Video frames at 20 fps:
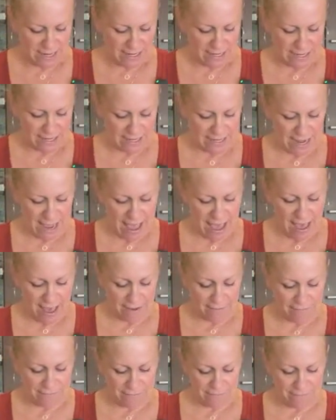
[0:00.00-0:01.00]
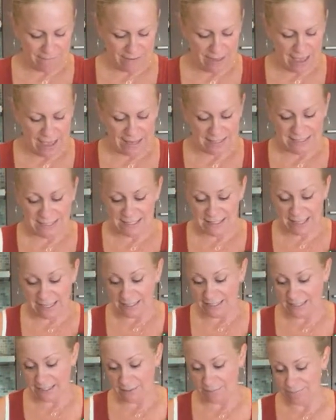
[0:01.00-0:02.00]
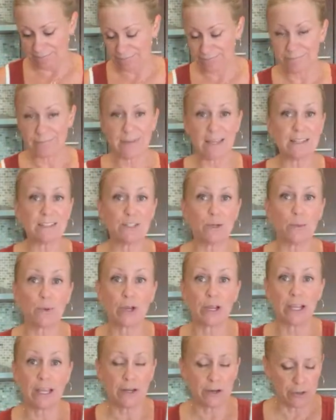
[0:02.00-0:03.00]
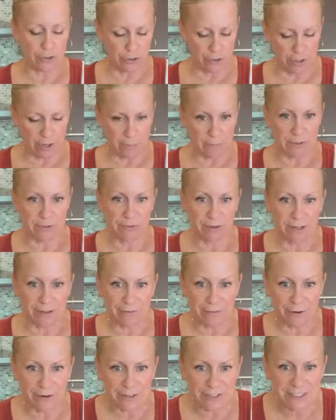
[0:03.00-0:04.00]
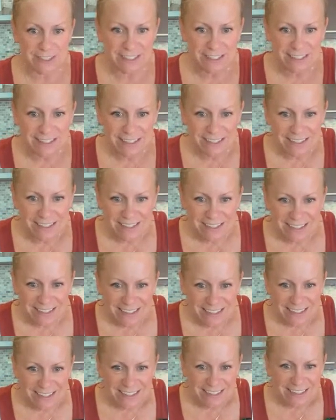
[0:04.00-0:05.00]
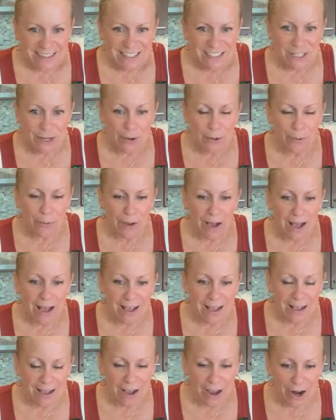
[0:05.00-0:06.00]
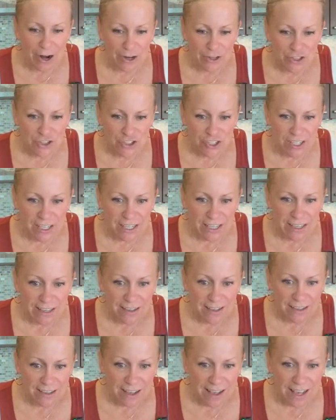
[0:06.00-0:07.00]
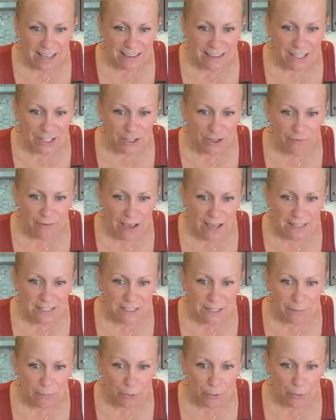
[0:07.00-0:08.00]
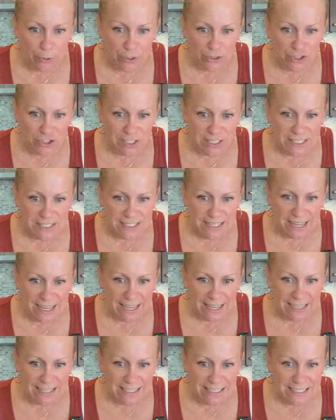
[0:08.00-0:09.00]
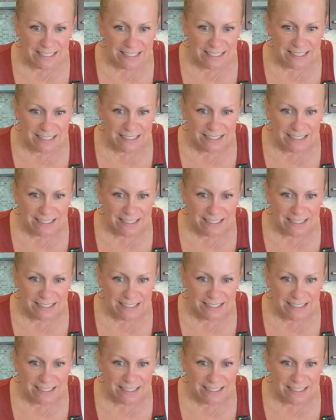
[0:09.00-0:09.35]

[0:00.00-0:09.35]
in half and slice them. And so we're gonna get our cucumbers ready first. So Archie, I think you've had some gorgeous days,